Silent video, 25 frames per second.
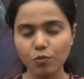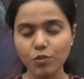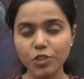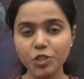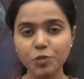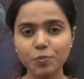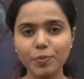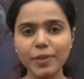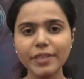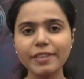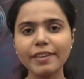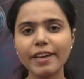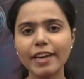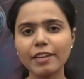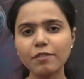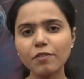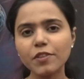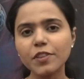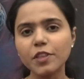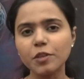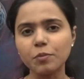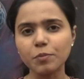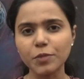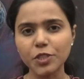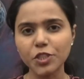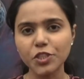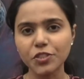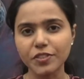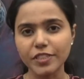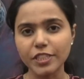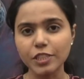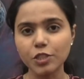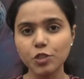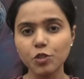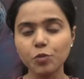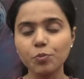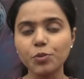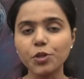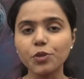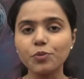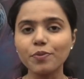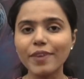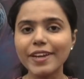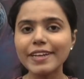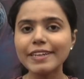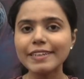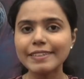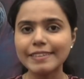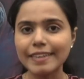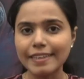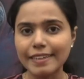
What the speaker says: which began with the mission to prevent